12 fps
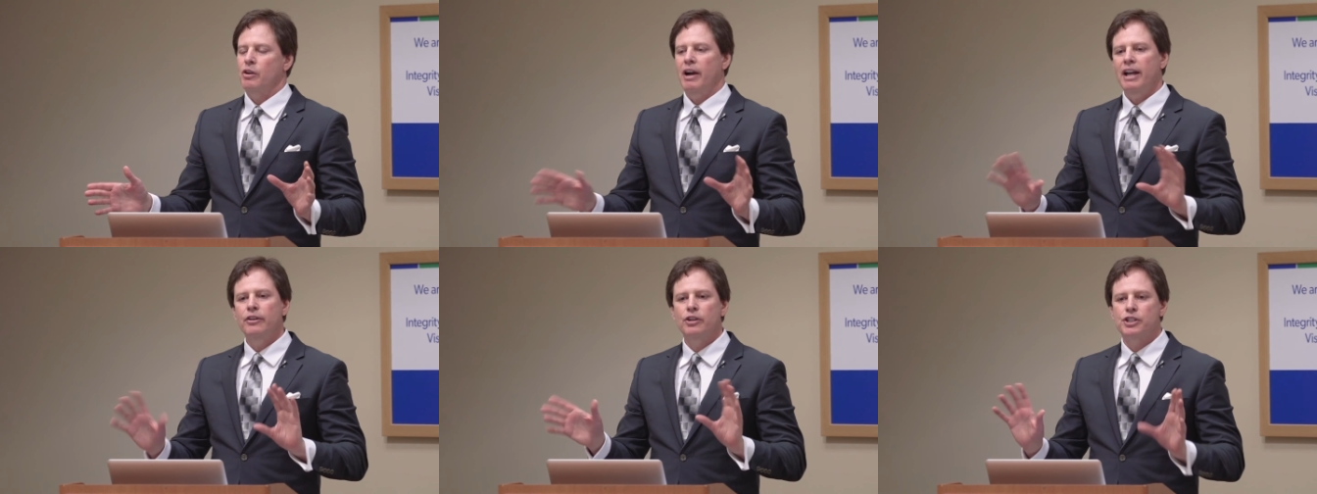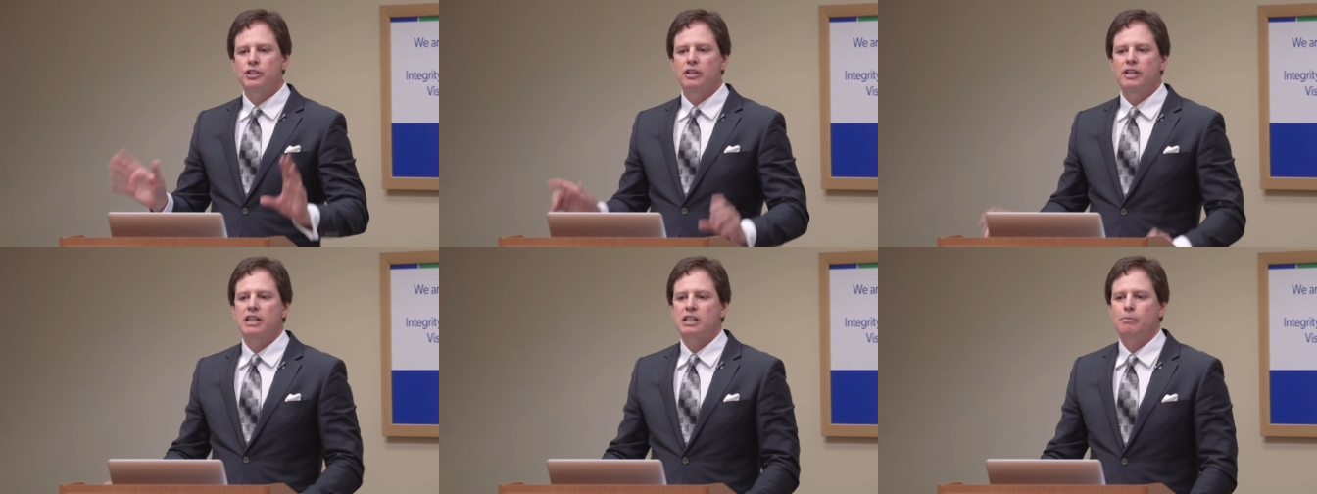So I
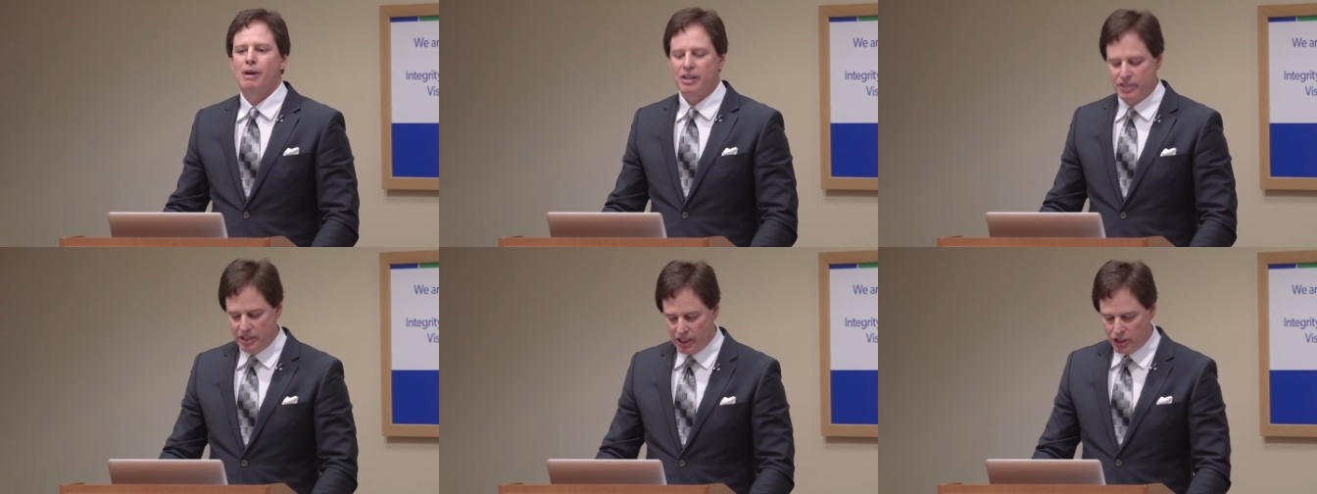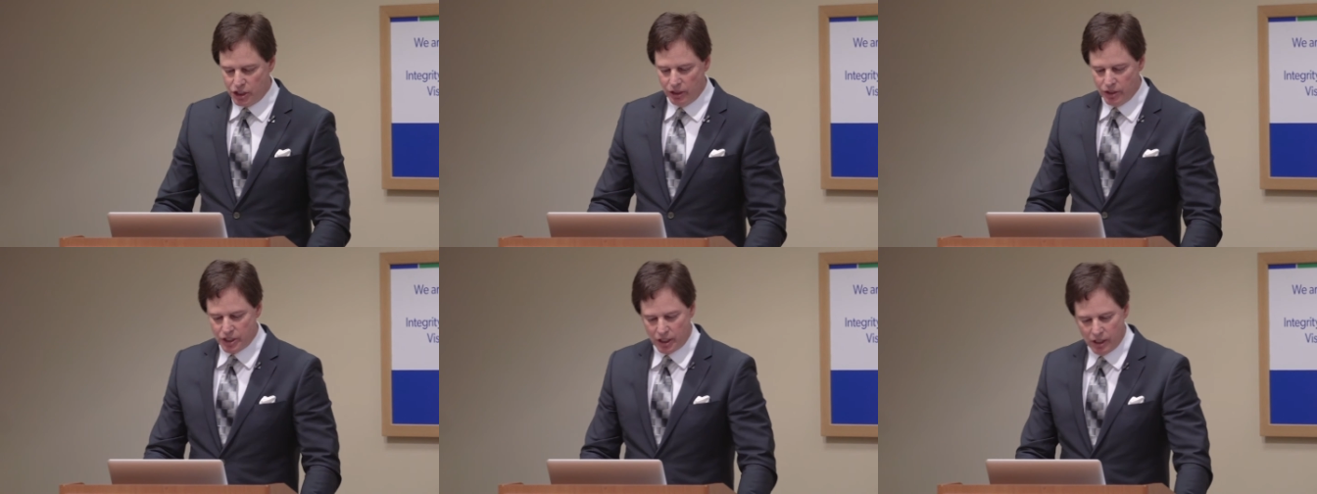understood this about six
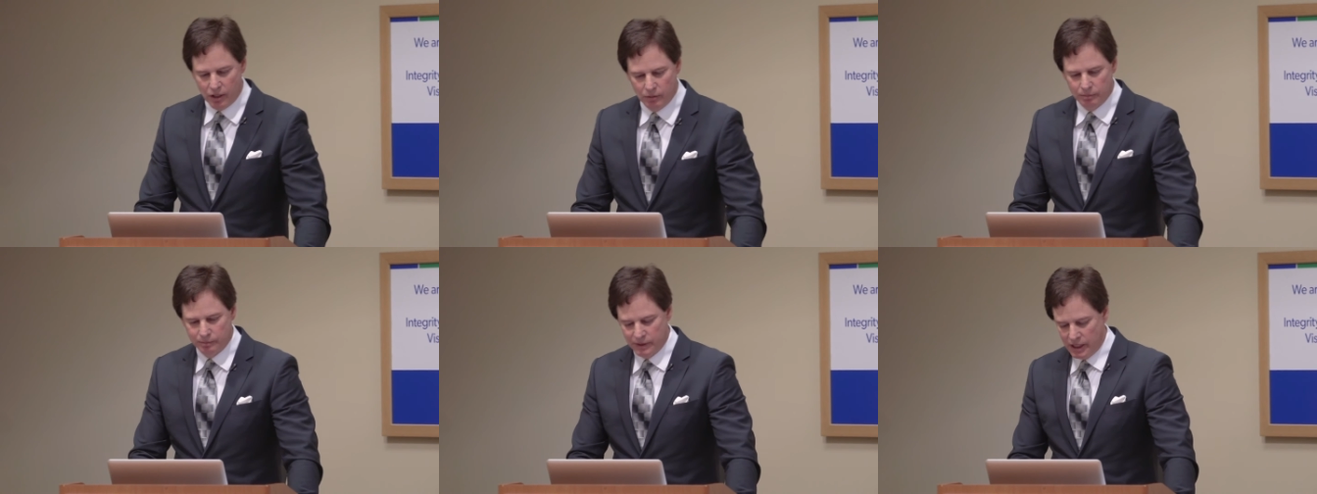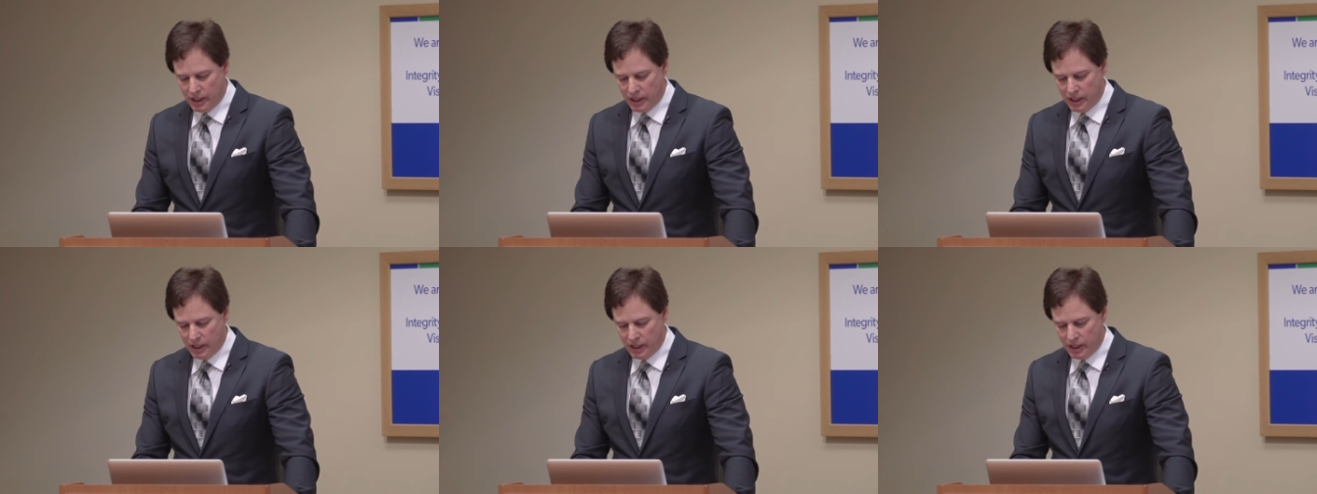years ago.